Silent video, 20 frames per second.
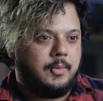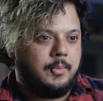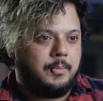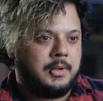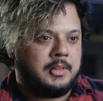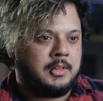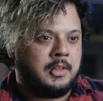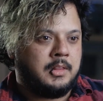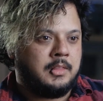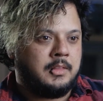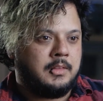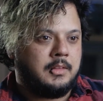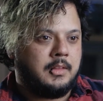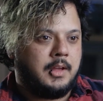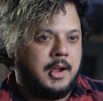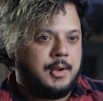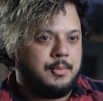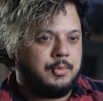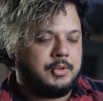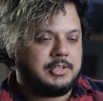But then
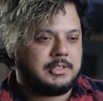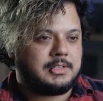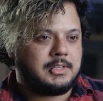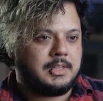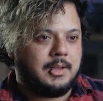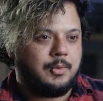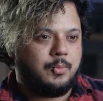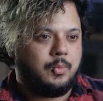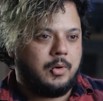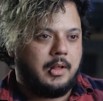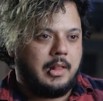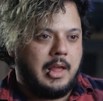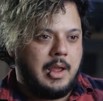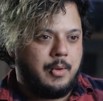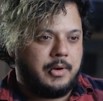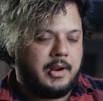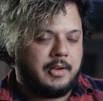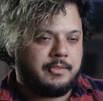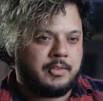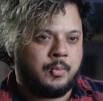I would just think, well, I
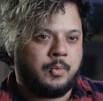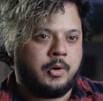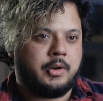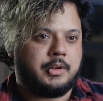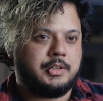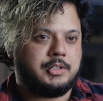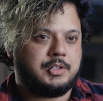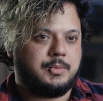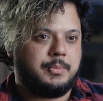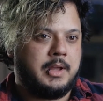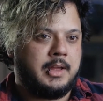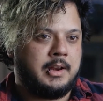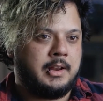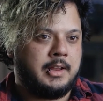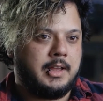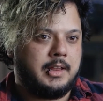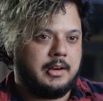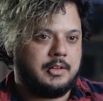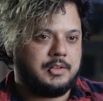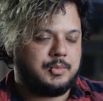would have to work in Japan
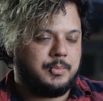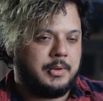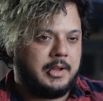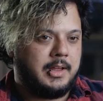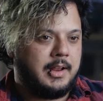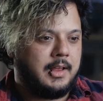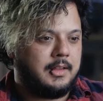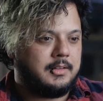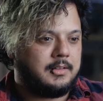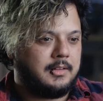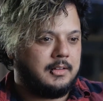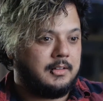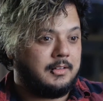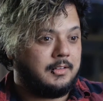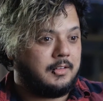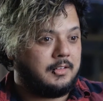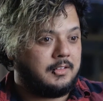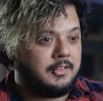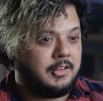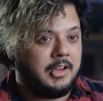again, and Japan has
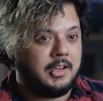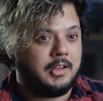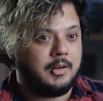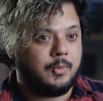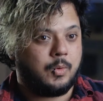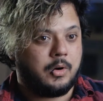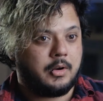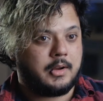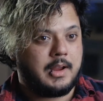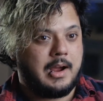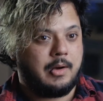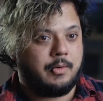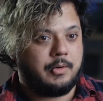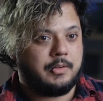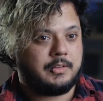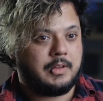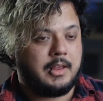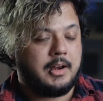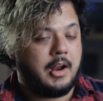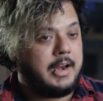insane work
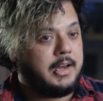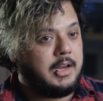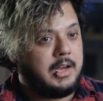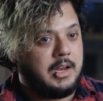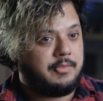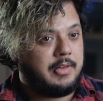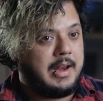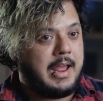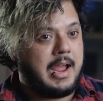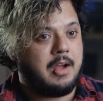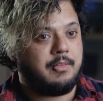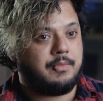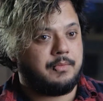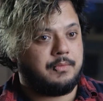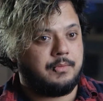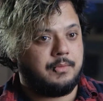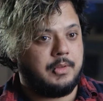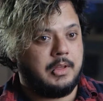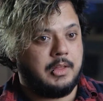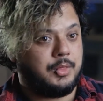hours. And I didn't even have
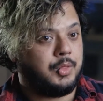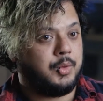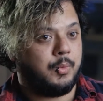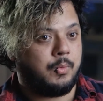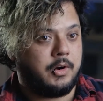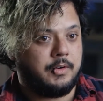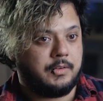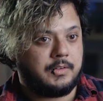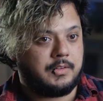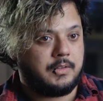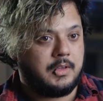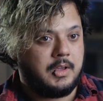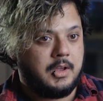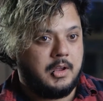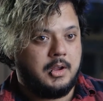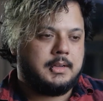it the worst.